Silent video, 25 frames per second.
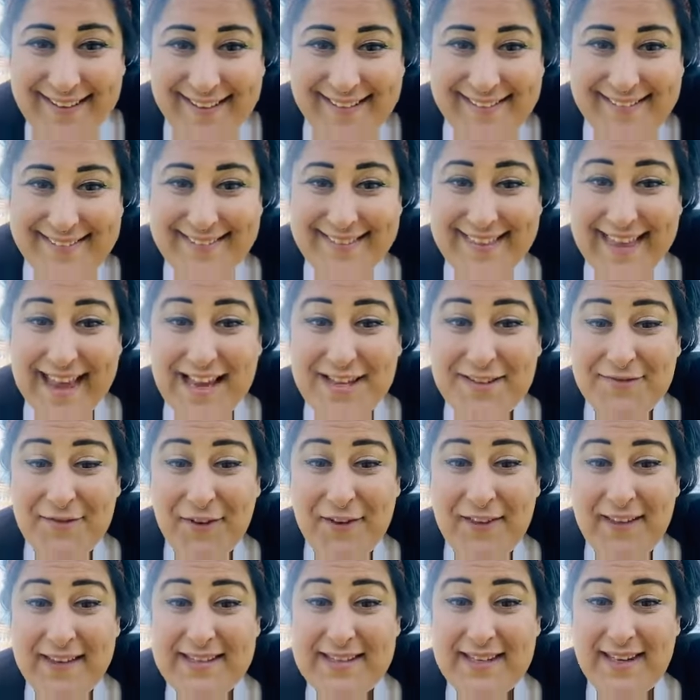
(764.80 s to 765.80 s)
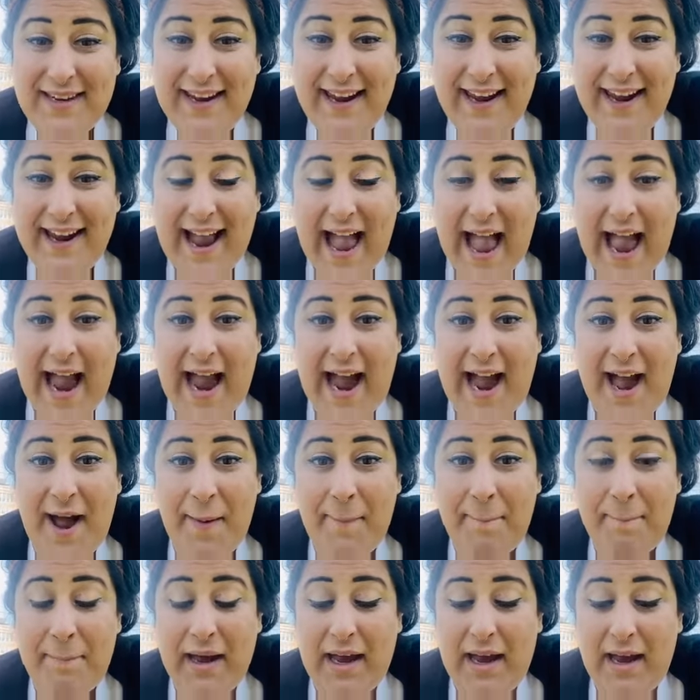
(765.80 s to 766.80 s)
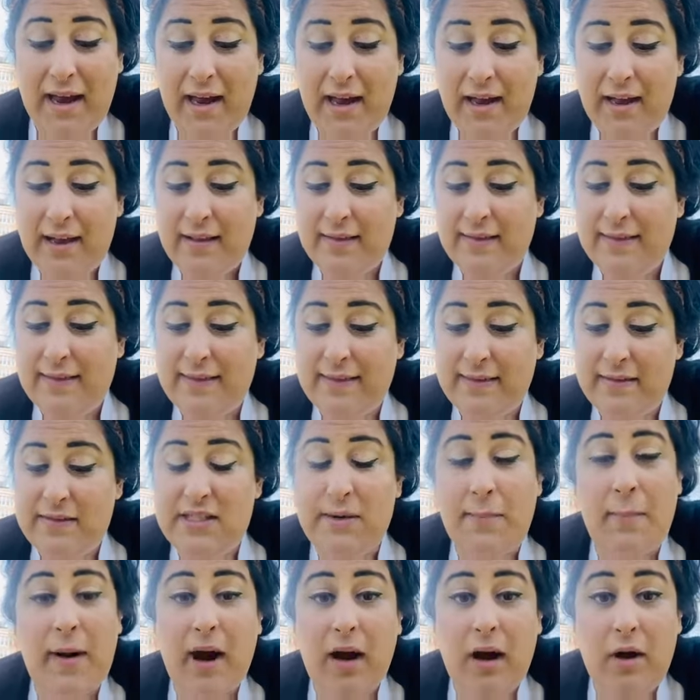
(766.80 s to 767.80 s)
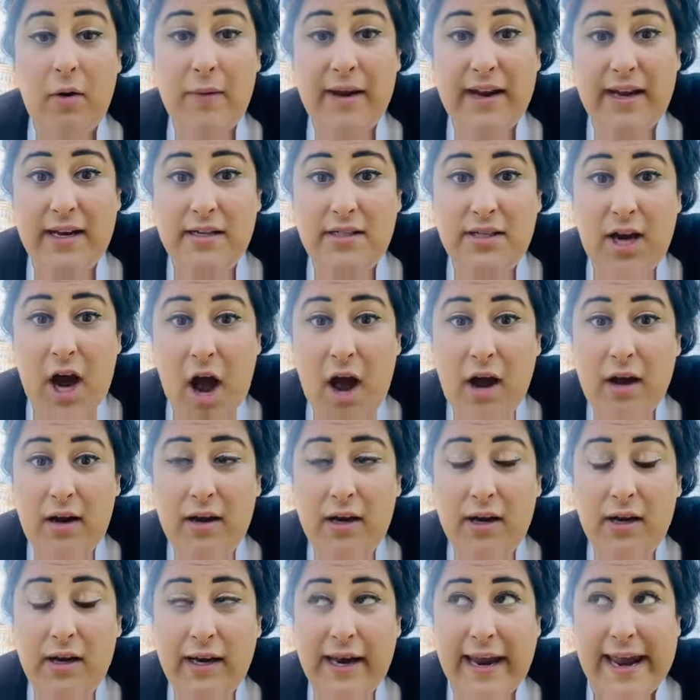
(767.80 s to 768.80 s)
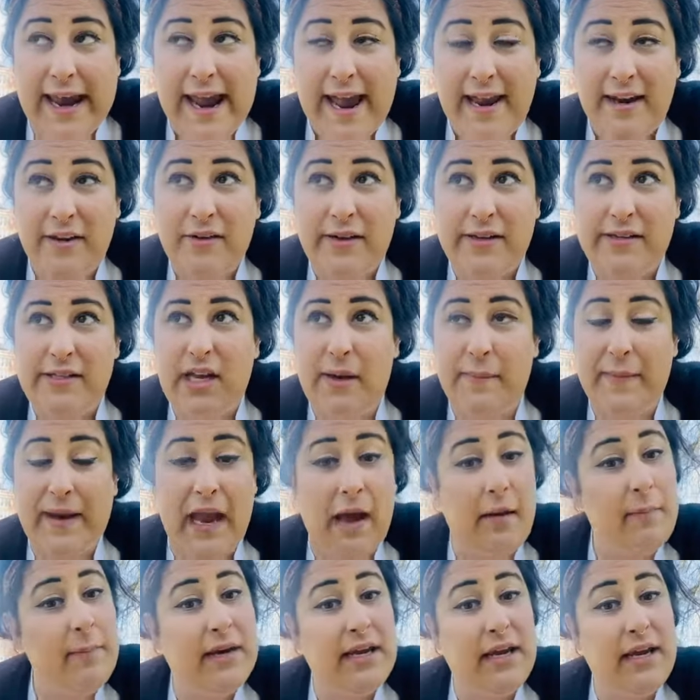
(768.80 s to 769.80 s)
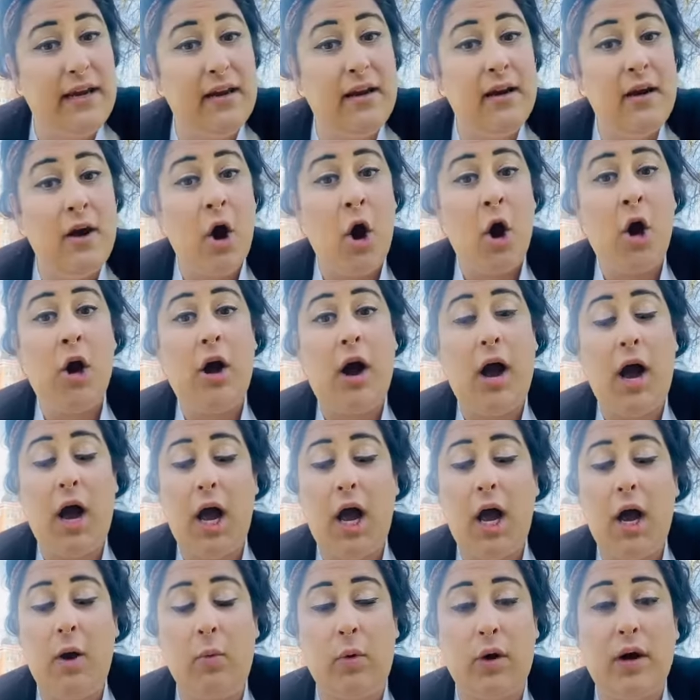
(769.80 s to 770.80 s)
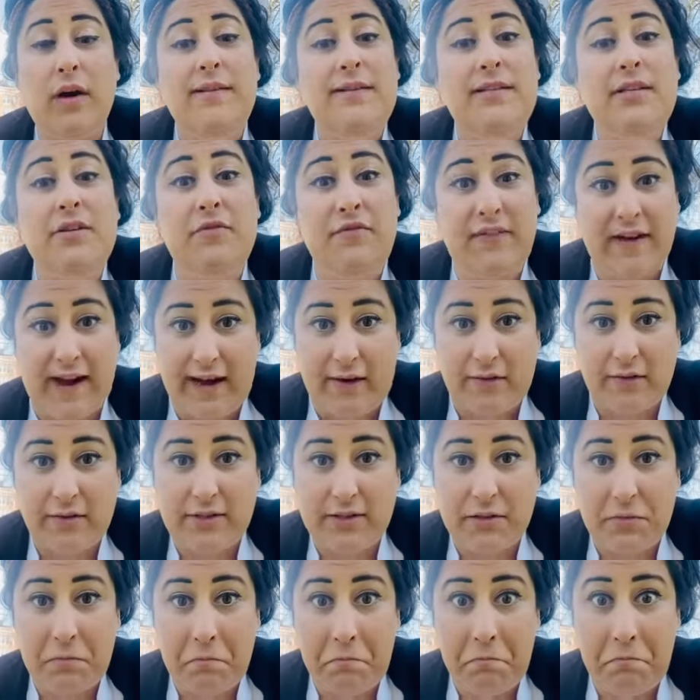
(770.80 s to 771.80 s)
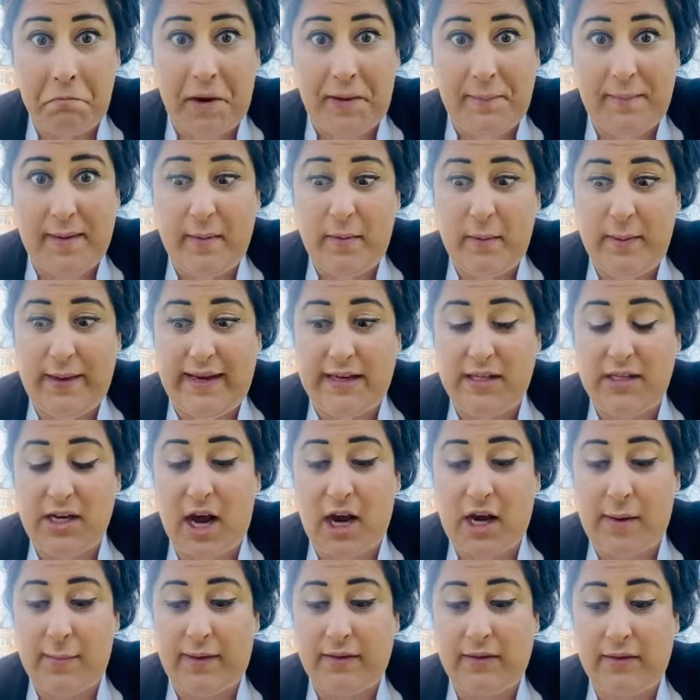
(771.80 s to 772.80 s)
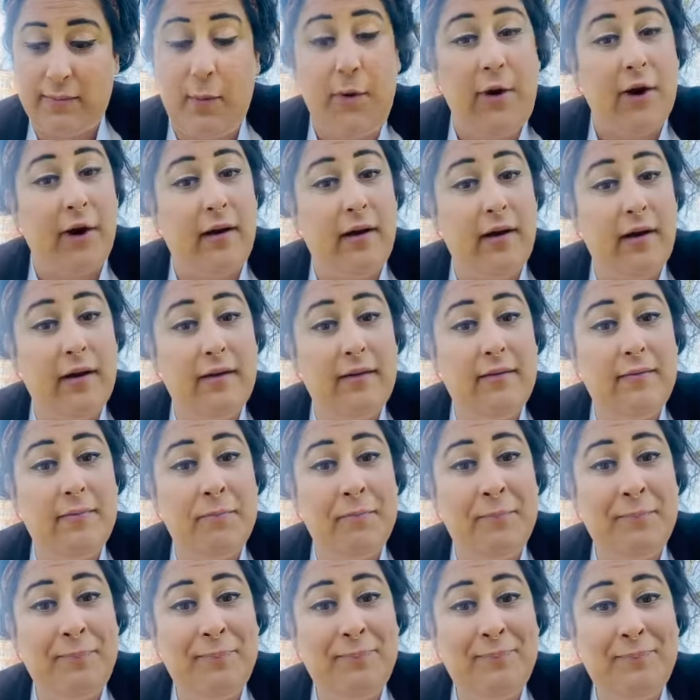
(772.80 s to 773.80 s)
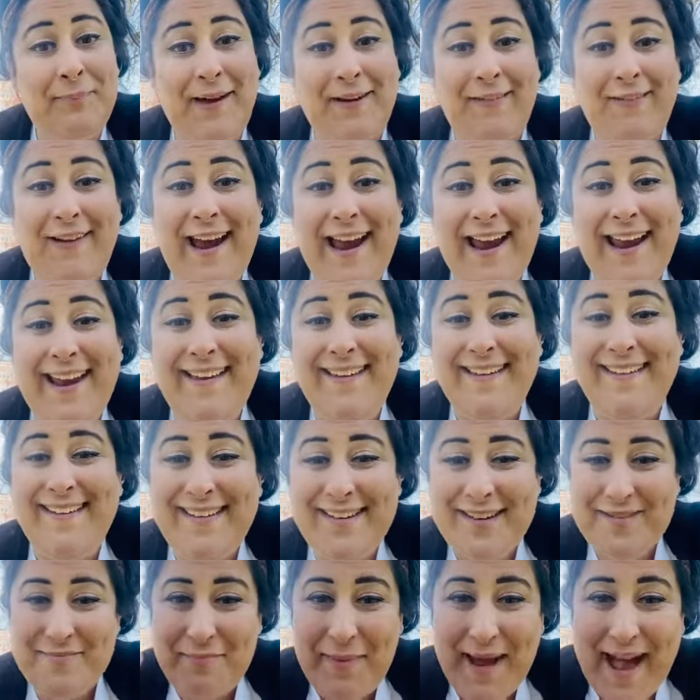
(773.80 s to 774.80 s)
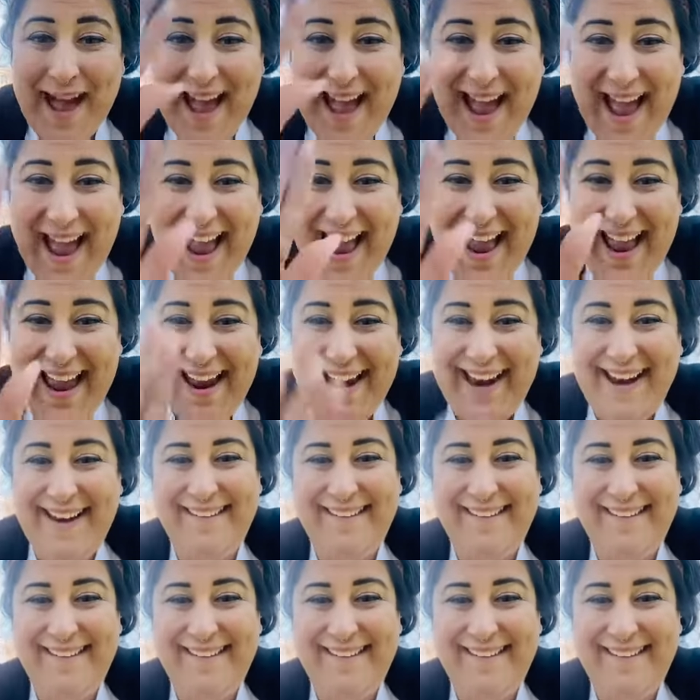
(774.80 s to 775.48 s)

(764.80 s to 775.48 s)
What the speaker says: Thanks for listening. Tomorrow we can talk, and you can tell me how many words you found, and maybe we could talk about the book. All right. Bye.